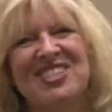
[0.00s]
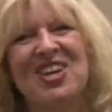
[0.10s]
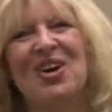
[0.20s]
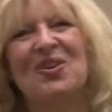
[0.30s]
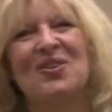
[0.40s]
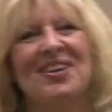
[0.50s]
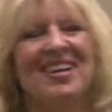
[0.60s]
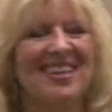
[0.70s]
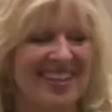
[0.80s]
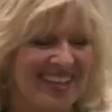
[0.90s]
so
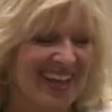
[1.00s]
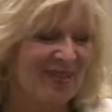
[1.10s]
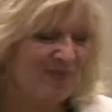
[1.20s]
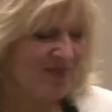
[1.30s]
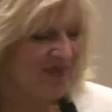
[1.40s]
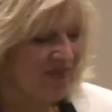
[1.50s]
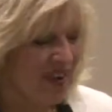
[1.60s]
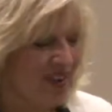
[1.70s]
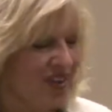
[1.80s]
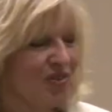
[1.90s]
I'm
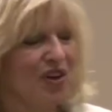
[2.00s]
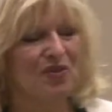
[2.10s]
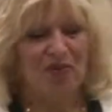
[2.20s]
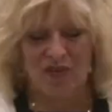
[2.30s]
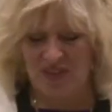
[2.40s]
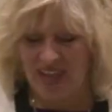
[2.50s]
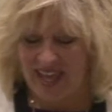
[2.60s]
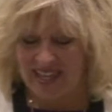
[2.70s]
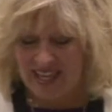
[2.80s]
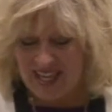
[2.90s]
very grateful for
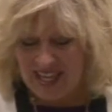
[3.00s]
that.